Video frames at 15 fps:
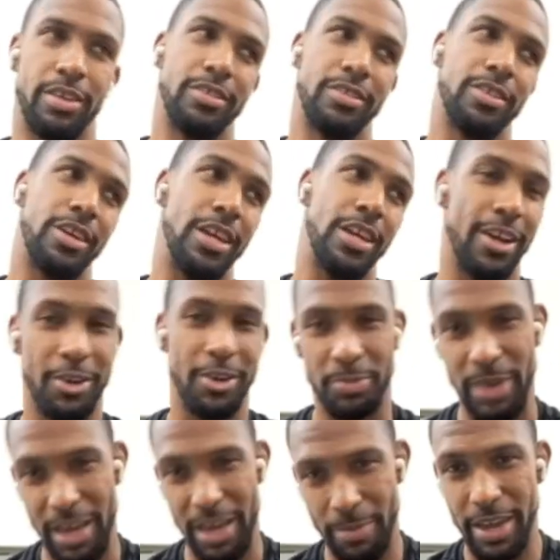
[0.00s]
So here
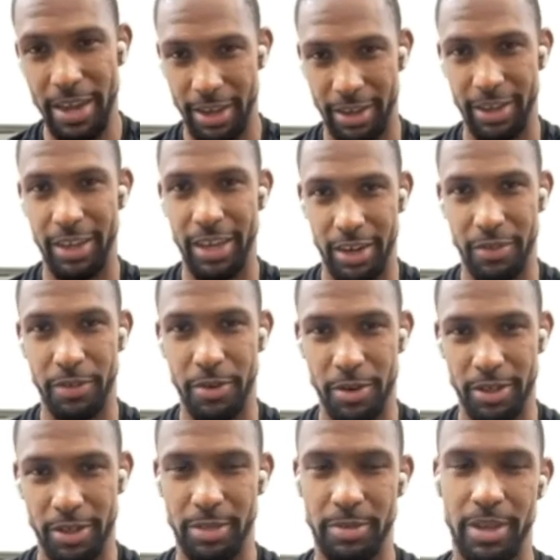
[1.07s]
goes my panic again, of
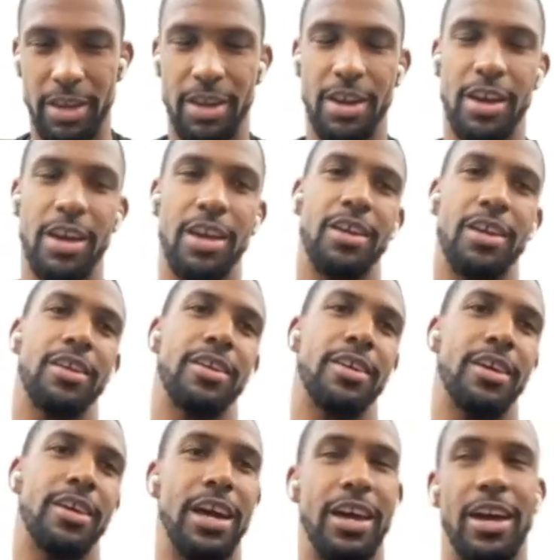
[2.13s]
course. I'm like, all right,
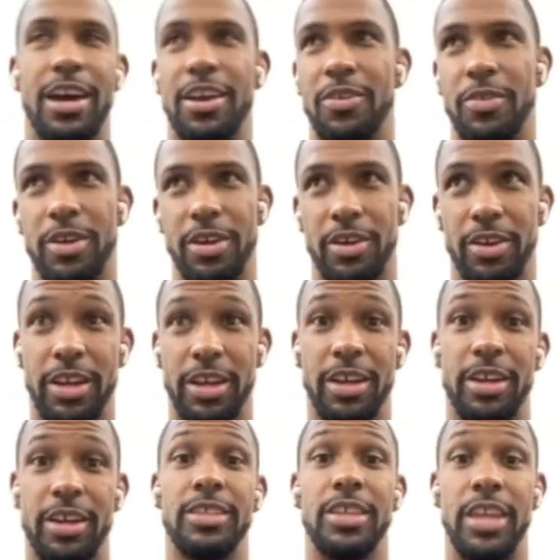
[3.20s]
I don't want to go
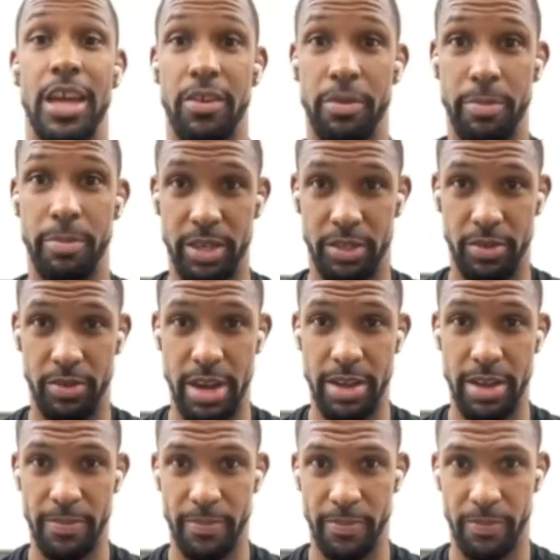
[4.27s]
there. 10-hour bus
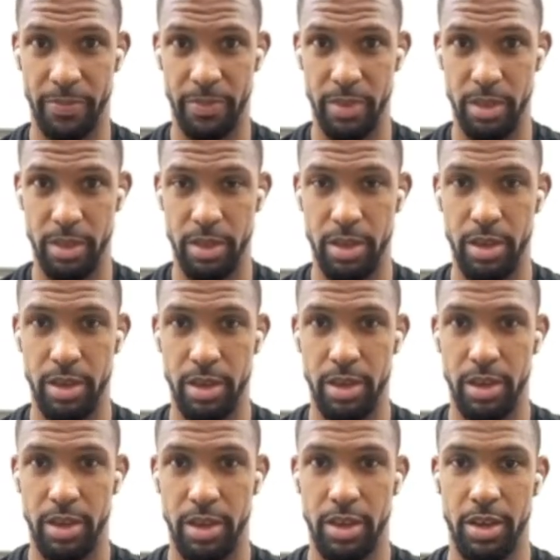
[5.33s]
ride.
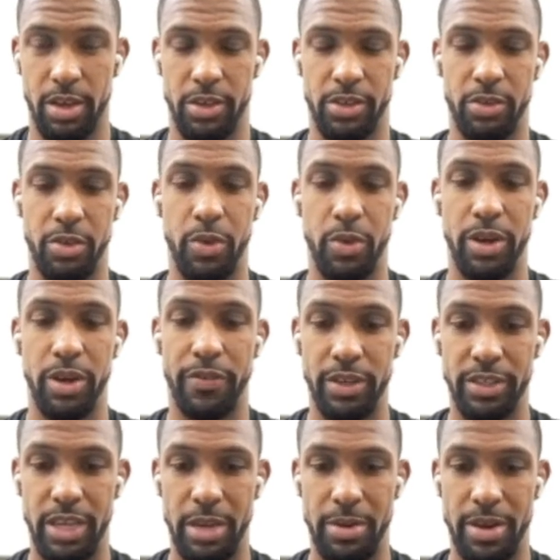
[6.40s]
So we win the
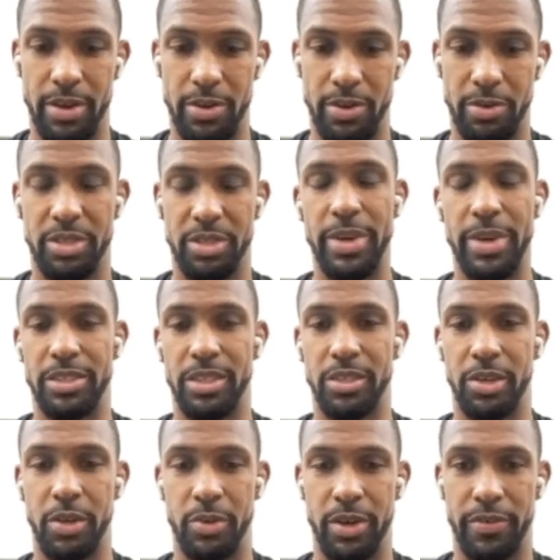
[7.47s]
first game at home. It's the best of
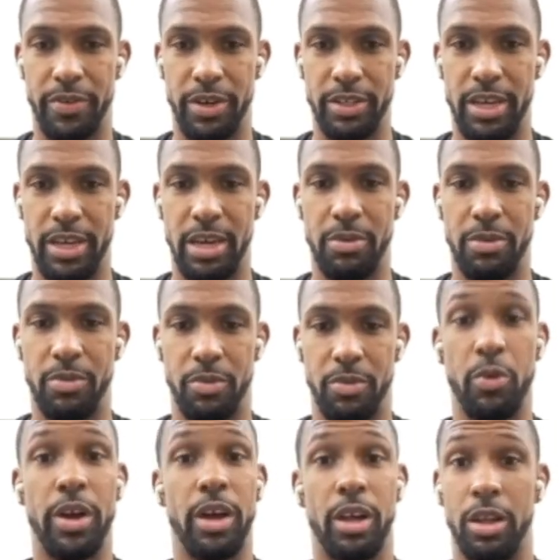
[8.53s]
three. Win the first game. We
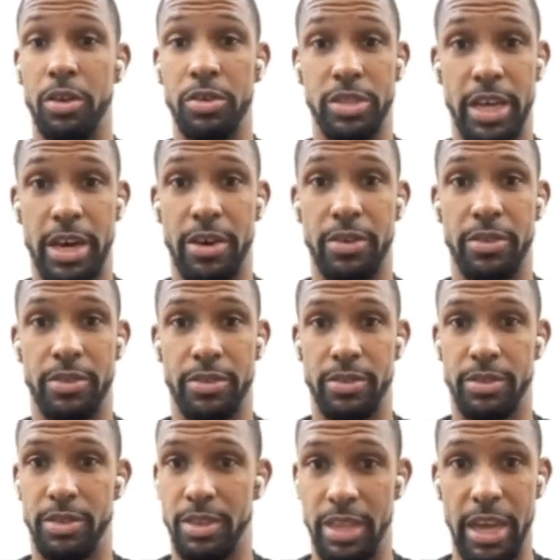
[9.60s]
want to close out
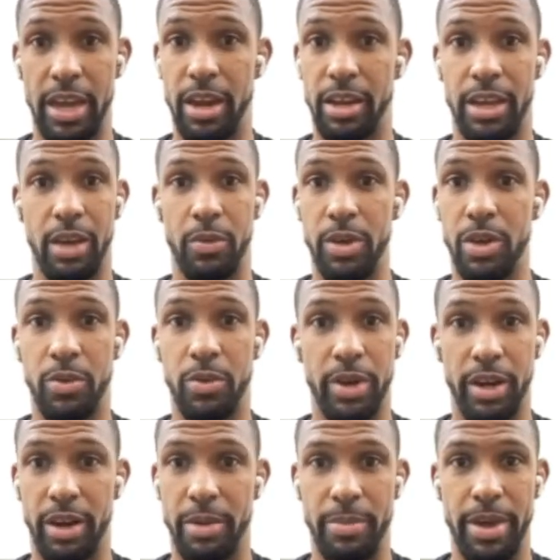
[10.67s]
there. Like, we don't want
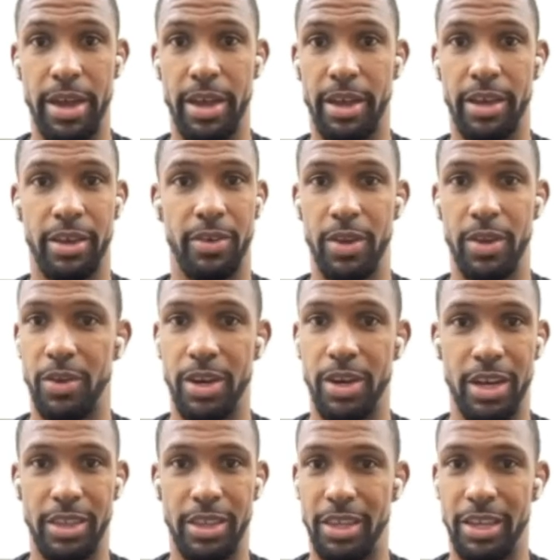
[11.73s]
to come back. We don't want
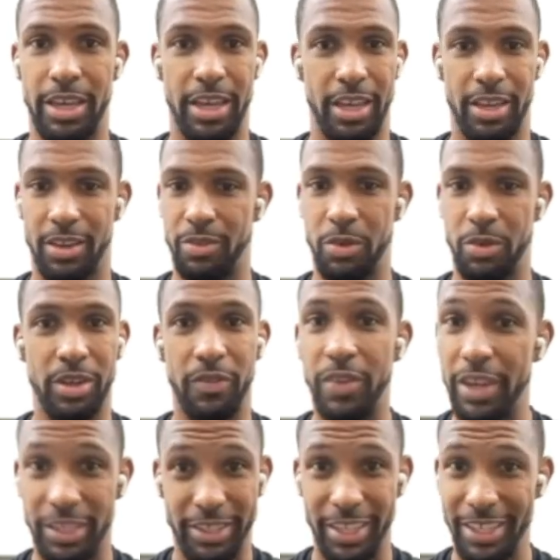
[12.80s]
nothing. Like, we want to
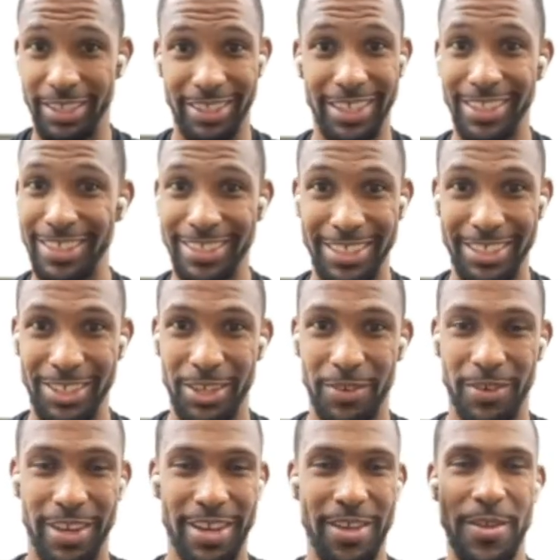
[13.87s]
finish this to get the season over
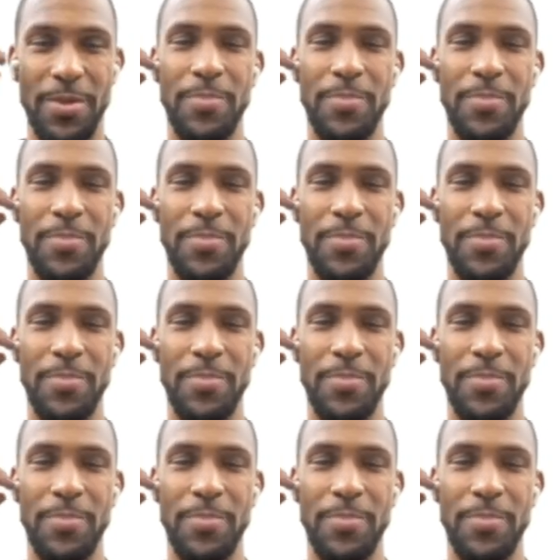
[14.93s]
with.